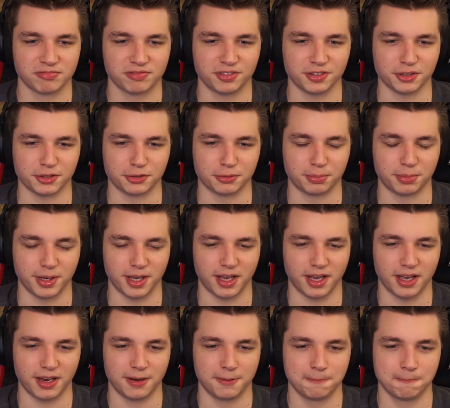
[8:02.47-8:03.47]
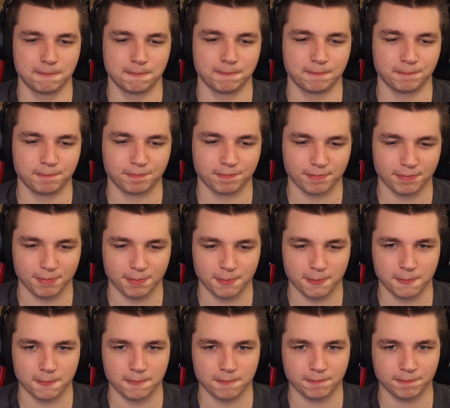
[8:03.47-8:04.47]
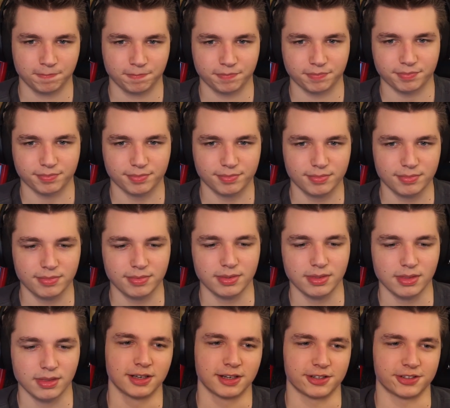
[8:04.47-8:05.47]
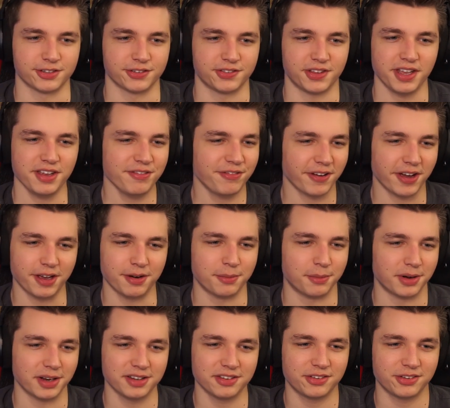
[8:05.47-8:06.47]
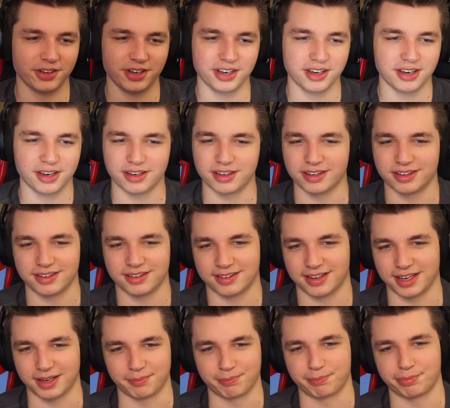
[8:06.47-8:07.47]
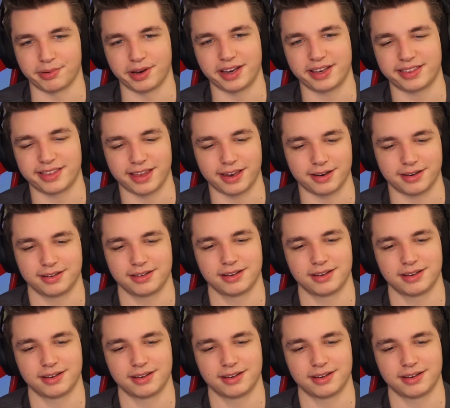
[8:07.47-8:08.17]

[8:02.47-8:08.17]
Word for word: Feels bad. And what shall you do now, Edward Elric? Because if they find one sin and like break you that, always